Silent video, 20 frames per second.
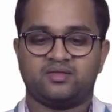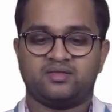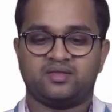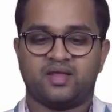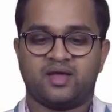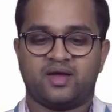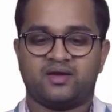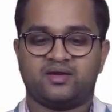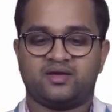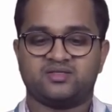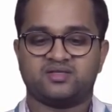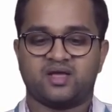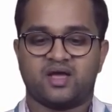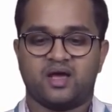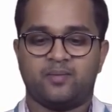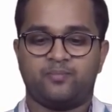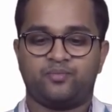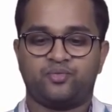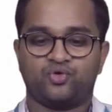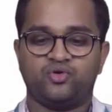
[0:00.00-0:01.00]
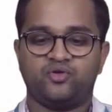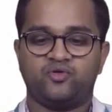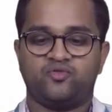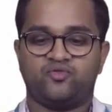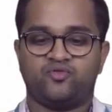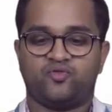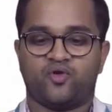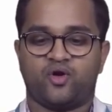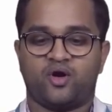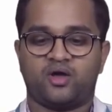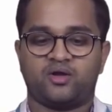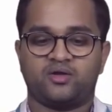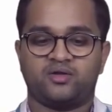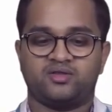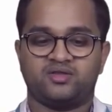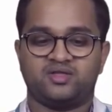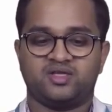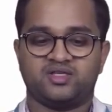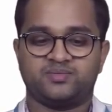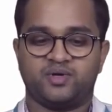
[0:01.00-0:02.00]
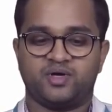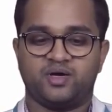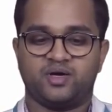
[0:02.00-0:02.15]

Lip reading: that is approved for this